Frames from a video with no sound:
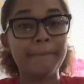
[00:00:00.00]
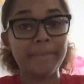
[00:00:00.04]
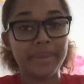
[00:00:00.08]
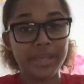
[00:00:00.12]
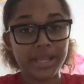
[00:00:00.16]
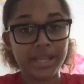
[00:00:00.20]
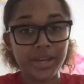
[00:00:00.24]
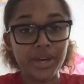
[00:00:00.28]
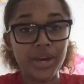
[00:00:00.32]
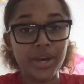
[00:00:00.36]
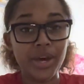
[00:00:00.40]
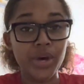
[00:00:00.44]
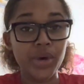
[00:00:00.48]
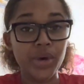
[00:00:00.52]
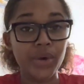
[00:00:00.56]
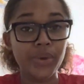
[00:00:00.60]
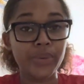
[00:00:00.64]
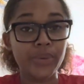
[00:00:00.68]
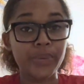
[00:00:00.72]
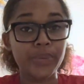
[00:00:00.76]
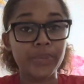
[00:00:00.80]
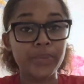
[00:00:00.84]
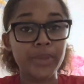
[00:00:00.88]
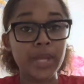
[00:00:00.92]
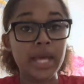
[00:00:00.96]
be a
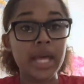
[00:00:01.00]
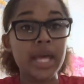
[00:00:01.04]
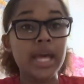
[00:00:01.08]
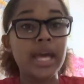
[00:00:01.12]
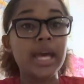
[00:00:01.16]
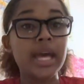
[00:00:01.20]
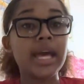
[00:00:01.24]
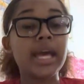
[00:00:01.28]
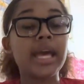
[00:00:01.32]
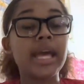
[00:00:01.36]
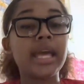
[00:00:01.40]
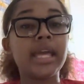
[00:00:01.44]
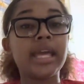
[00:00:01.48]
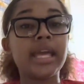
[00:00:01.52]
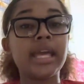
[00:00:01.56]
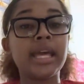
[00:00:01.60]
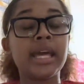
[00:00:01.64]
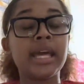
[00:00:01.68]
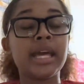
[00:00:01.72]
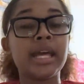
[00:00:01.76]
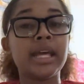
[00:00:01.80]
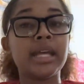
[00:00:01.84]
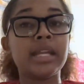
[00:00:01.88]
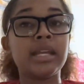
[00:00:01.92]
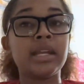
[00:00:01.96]
hoe
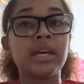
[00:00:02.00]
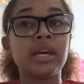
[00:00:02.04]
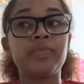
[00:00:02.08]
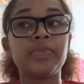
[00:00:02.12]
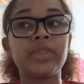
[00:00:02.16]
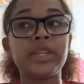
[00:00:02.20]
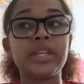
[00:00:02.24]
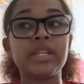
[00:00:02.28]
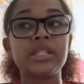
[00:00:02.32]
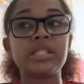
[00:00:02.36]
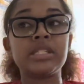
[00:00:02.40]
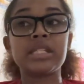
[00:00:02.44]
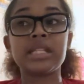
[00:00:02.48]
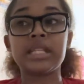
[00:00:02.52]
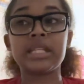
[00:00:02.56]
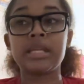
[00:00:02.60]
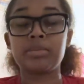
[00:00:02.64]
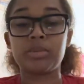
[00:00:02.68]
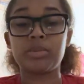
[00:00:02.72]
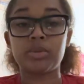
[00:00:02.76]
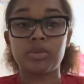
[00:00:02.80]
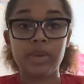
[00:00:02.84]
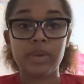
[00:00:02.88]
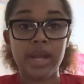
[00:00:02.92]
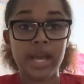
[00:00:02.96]
and sleep
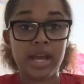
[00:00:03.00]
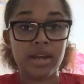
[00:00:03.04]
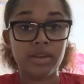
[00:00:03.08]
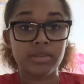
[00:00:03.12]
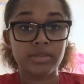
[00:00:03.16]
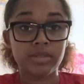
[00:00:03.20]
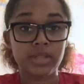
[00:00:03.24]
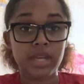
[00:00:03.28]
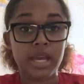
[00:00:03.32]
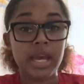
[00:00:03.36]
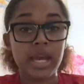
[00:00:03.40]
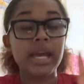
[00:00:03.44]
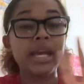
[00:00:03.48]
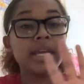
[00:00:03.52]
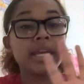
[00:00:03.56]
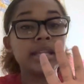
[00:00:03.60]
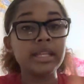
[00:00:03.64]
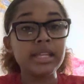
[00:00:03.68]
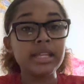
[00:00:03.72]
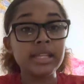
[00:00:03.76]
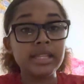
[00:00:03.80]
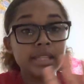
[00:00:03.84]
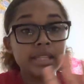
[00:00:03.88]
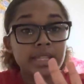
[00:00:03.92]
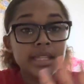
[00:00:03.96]
around. And
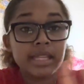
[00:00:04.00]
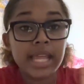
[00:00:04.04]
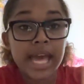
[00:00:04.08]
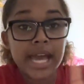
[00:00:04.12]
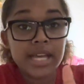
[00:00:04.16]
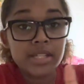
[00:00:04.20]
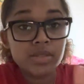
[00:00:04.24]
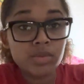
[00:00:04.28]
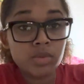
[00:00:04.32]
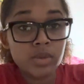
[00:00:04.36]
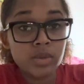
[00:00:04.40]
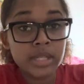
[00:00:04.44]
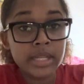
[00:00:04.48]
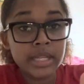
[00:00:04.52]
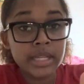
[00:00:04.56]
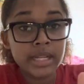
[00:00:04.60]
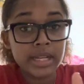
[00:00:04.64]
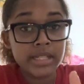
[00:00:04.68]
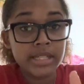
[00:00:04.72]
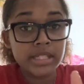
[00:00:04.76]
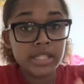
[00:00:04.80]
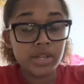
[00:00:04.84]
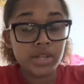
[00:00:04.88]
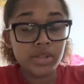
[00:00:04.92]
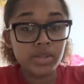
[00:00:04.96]
then the last one that I
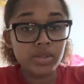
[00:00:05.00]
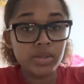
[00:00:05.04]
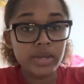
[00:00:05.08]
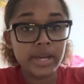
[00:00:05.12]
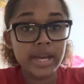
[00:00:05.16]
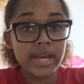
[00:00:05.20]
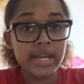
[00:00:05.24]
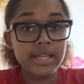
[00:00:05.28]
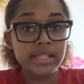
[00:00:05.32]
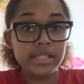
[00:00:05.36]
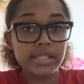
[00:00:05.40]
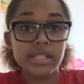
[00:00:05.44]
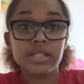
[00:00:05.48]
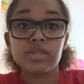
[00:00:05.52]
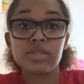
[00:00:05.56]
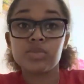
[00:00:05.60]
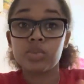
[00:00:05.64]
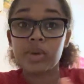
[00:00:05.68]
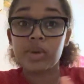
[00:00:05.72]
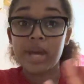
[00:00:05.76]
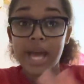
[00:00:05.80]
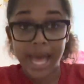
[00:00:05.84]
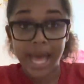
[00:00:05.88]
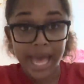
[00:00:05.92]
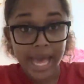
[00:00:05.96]
tell you guys is
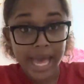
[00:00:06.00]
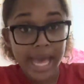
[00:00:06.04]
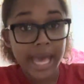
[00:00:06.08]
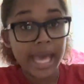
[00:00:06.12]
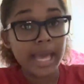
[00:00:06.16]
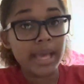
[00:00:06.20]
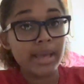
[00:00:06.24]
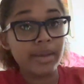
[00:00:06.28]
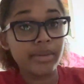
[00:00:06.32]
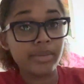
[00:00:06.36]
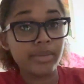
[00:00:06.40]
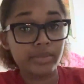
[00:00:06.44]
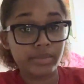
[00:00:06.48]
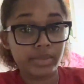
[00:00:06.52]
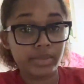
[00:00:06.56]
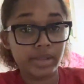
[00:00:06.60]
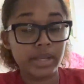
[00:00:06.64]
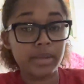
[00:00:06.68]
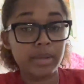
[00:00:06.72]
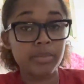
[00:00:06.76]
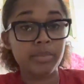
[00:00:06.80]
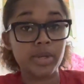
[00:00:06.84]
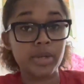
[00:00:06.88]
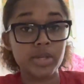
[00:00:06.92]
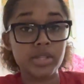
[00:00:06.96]
what I
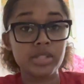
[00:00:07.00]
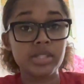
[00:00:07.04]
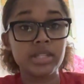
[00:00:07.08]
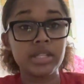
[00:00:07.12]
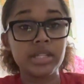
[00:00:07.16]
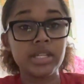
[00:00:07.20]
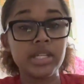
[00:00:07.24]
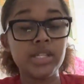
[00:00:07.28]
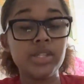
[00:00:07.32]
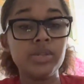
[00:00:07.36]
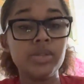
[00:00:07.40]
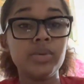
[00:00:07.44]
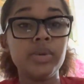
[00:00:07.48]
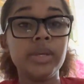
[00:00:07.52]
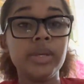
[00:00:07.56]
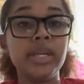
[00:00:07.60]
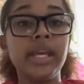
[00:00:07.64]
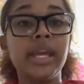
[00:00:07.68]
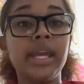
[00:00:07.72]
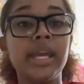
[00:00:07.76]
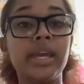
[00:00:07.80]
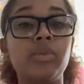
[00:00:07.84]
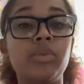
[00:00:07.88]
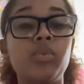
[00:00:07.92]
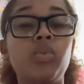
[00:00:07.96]
am personally doing
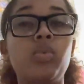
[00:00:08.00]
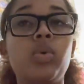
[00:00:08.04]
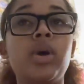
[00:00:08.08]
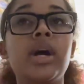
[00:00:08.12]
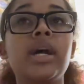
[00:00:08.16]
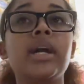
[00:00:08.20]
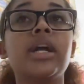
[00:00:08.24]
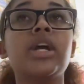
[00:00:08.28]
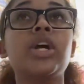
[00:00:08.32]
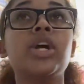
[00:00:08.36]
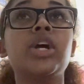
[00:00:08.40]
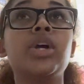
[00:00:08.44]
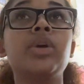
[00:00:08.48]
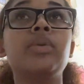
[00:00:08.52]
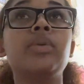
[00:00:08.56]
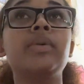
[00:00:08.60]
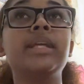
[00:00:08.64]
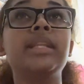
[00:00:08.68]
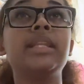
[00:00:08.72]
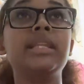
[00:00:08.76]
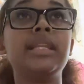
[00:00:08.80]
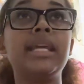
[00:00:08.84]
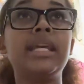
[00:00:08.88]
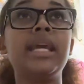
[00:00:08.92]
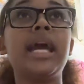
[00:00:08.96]
and what
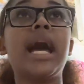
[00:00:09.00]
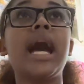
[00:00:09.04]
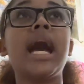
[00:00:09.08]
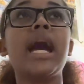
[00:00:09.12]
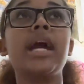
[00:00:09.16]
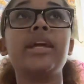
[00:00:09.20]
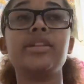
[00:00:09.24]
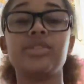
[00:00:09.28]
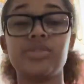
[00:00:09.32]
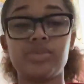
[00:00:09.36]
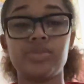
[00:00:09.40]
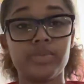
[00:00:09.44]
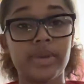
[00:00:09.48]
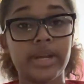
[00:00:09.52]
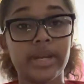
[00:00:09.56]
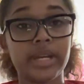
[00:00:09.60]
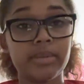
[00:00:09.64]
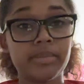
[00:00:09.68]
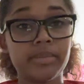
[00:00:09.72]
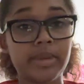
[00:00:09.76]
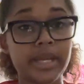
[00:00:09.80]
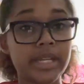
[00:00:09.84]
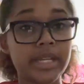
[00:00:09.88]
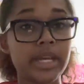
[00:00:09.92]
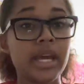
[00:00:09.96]
currently I do
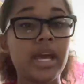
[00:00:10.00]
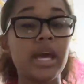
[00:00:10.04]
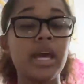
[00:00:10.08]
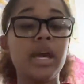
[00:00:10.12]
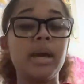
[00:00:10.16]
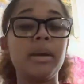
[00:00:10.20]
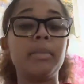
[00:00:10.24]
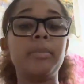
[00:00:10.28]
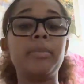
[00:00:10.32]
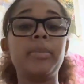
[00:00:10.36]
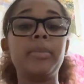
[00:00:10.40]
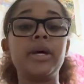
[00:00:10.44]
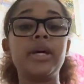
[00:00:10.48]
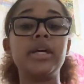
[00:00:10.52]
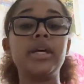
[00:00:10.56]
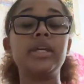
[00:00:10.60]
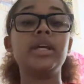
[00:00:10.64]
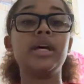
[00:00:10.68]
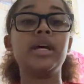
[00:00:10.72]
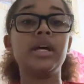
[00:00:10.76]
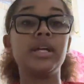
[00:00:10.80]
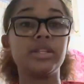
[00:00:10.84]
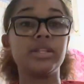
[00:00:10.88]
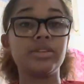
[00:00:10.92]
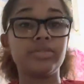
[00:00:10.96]
recommend. But
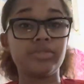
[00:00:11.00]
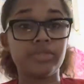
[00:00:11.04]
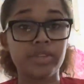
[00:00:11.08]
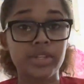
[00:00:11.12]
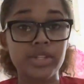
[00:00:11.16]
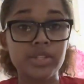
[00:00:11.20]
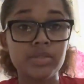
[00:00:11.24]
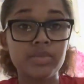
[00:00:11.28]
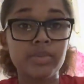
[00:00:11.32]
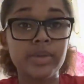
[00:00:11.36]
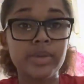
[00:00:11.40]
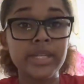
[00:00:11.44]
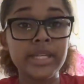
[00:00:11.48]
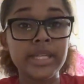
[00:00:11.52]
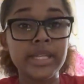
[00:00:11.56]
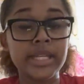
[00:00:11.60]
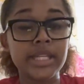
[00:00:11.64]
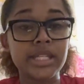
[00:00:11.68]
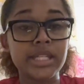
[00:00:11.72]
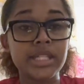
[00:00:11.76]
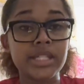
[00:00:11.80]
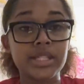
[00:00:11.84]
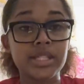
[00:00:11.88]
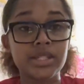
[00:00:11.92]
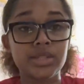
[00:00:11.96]
the first one
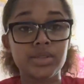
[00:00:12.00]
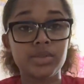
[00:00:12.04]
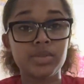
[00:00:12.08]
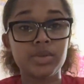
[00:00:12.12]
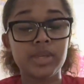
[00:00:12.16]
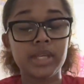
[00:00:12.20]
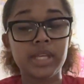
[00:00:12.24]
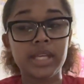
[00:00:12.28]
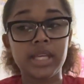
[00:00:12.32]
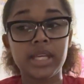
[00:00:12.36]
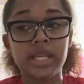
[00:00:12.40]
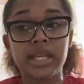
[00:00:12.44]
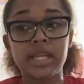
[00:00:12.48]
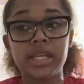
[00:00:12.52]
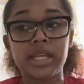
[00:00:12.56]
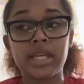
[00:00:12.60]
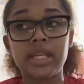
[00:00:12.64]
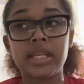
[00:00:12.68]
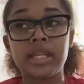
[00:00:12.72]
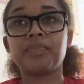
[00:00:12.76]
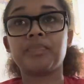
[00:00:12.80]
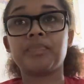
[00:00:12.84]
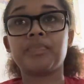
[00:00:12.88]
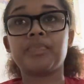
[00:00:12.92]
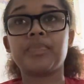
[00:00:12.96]
is you
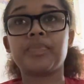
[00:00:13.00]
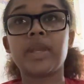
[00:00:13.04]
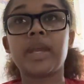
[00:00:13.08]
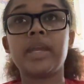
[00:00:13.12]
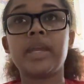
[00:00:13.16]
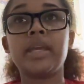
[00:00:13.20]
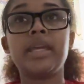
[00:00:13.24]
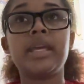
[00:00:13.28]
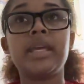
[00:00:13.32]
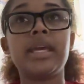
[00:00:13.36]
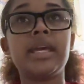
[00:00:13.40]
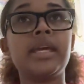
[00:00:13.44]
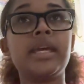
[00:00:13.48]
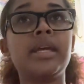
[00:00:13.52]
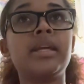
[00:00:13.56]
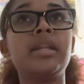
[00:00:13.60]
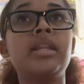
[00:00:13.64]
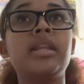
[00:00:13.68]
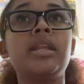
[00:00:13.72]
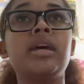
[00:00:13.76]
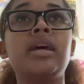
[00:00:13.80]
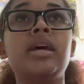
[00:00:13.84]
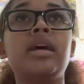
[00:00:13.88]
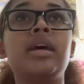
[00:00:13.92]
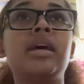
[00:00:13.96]
can get
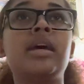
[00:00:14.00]
in,